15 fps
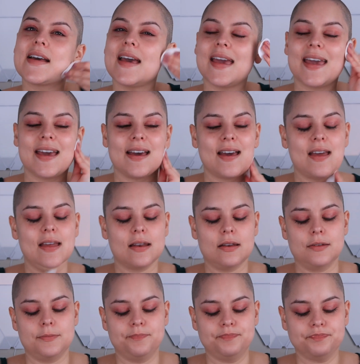
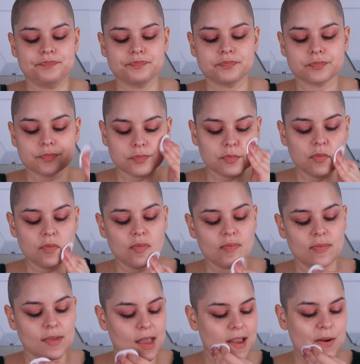And
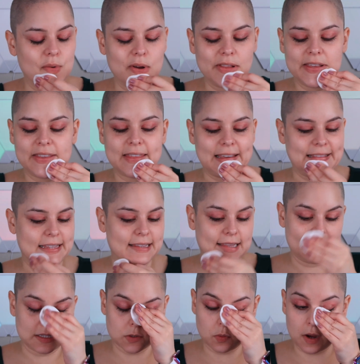I really think that
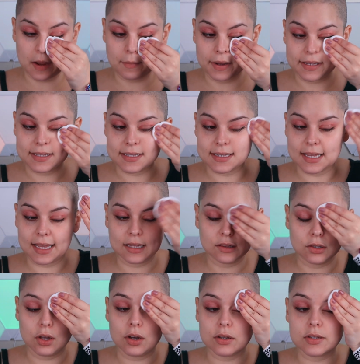that's why my
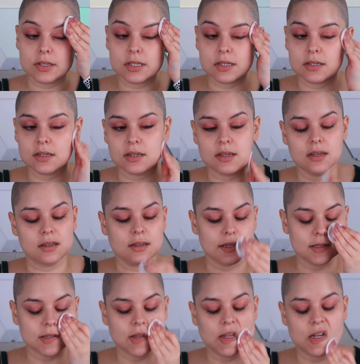skin looks
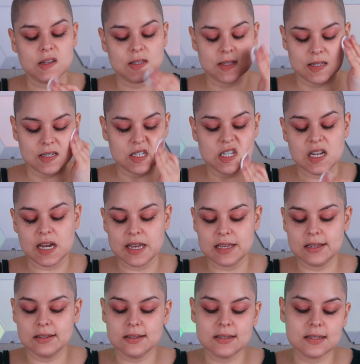as good as it
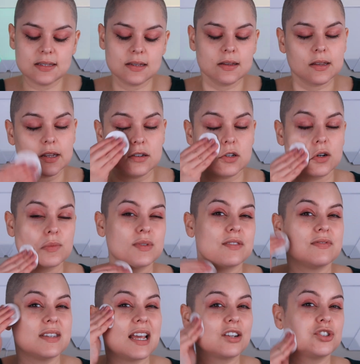does in terms
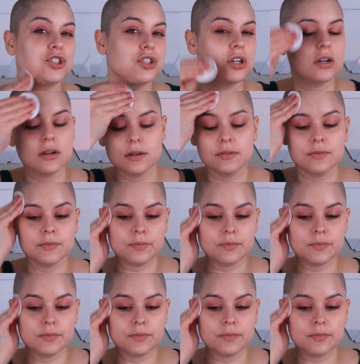of texture.